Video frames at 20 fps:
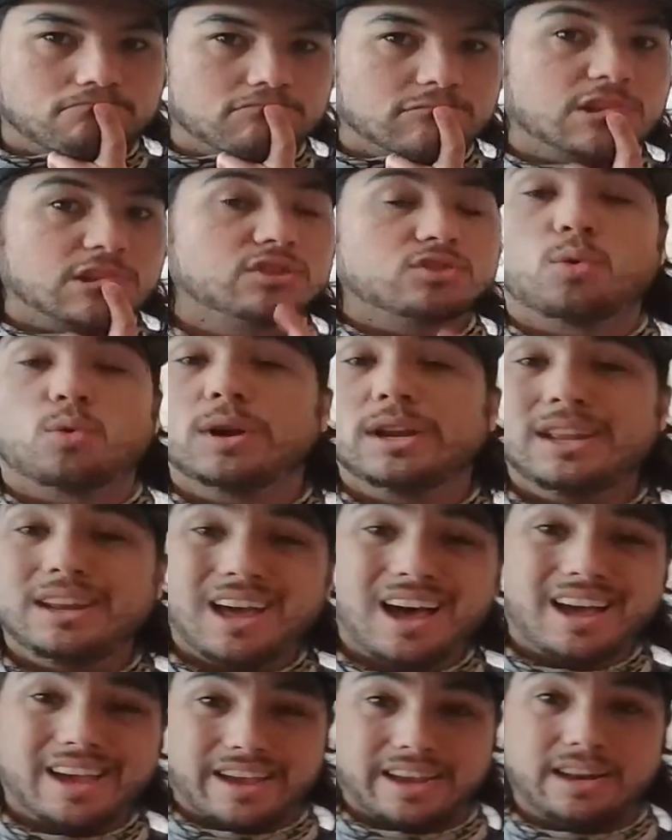
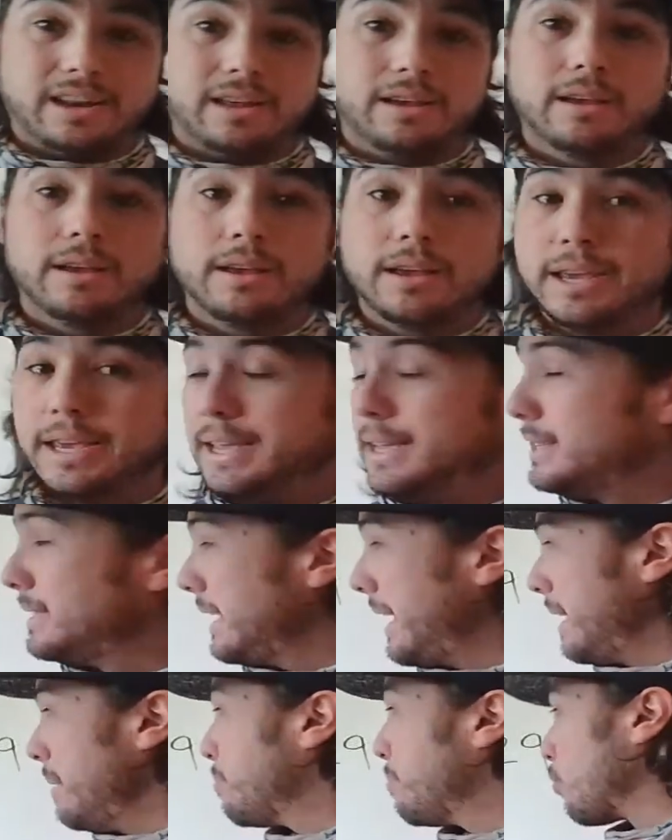29 is
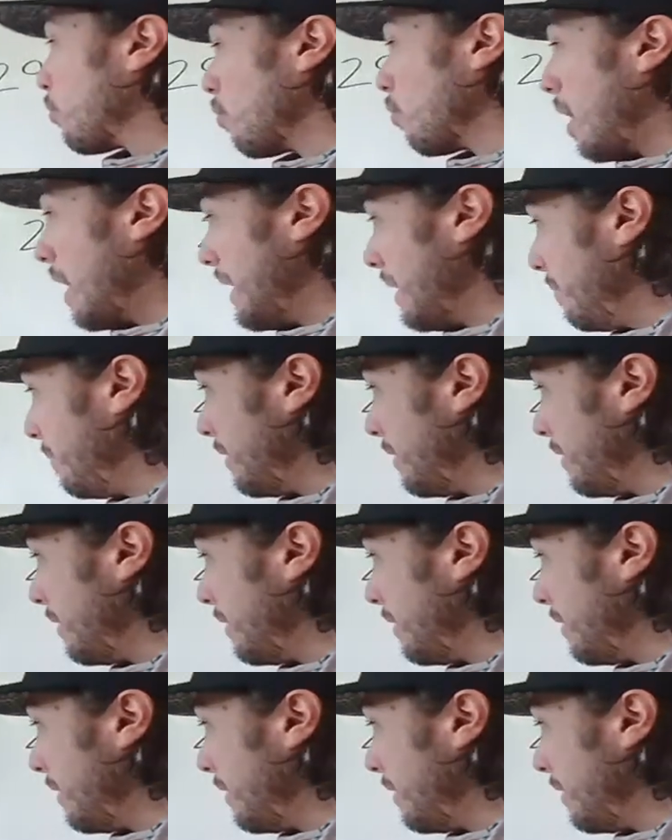a prime